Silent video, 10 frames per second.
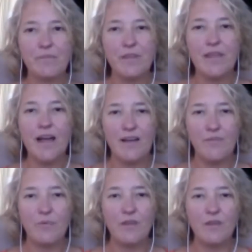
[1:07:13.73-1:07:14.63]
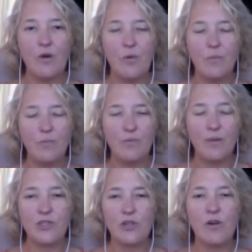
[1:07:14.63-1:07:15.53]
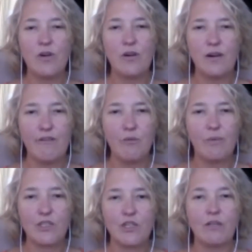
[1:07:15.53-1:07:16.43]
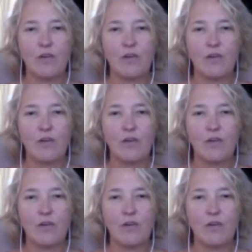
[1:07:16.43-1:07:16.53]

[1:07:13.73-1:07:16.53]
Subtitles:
yeah, you know, I'm sure everyone watching,